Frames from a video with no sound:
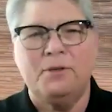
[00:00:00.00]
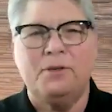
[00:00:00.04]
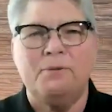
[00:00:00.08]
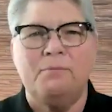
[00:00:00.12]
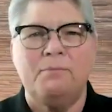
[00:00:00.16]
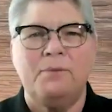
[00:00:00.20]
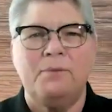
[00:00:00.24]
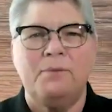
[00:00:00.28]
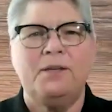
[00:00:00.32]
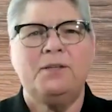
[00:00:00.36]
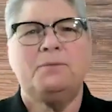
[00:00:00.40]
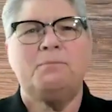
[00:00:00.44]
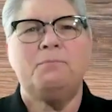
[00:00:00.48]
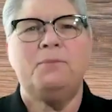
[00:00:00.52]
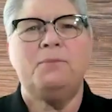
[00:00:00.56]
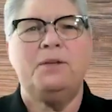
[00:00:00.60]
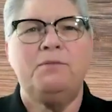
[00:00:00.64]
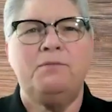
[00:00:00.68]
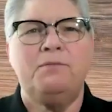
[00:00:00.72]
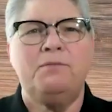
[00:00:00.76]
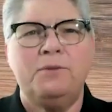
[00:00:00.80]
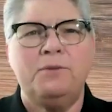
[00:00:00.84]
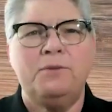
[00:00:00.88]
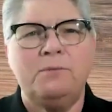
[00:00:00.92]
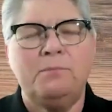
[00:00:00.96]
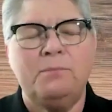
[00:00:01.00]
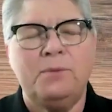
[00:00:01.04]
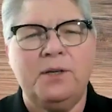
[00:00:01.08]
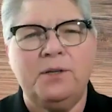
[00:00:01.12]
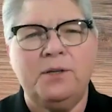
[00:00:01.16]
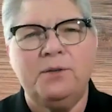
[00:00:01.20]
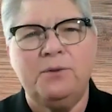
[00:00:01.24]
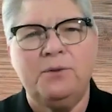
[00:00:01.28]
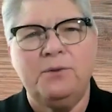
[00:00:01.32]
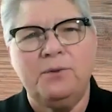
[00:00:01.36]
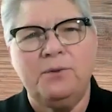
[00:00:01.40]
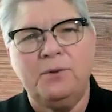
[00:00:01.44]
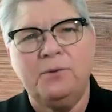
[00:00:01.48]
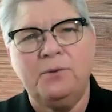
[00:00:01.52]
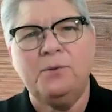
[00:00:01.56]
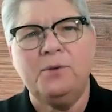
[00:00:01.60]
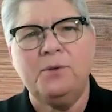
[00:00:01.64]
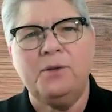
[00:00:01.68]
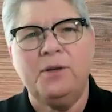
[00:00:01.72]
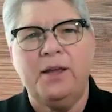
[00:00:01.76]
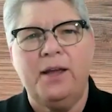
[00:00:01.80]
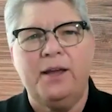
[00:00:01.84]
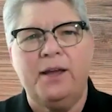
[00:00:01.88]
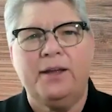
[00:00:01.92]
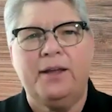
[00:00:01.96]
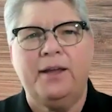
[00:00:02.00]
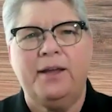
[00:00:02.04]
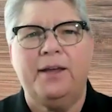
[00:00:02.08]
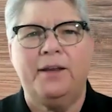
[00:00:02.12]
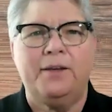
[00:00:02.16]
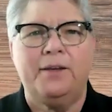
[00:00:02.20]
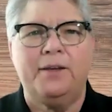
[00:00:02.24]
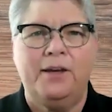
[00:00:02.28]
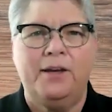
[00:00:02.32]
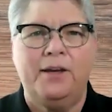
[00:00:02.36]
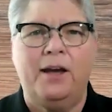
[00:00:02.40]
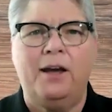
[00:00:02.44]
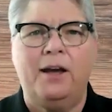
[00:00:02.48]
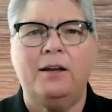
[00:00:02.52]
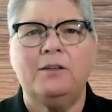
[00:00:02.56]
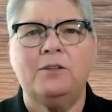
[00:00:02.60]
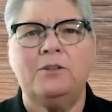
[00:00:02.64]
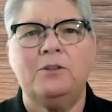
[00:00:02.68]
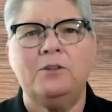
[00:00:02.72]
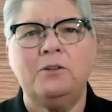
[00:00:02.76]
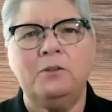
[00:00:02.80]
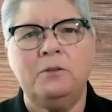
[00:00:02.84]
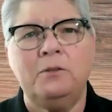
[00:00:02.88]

but it makes me feel better knowing I got a doctor